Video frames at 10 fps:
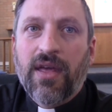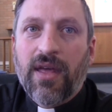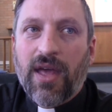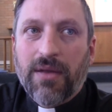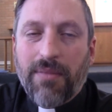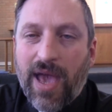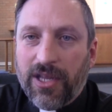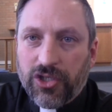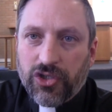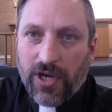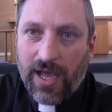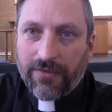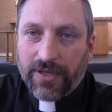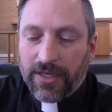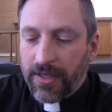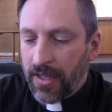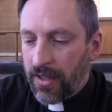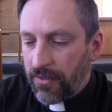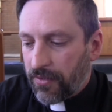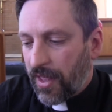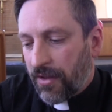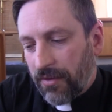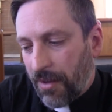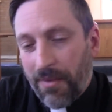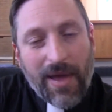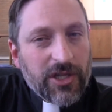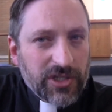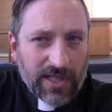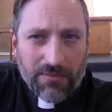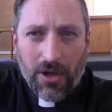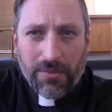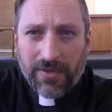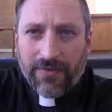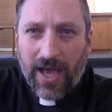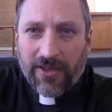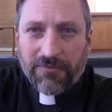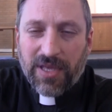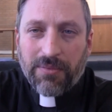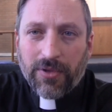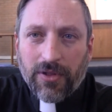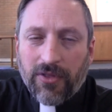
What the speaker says: and manage traffic. So that, I'm imagining that's probably 5 people.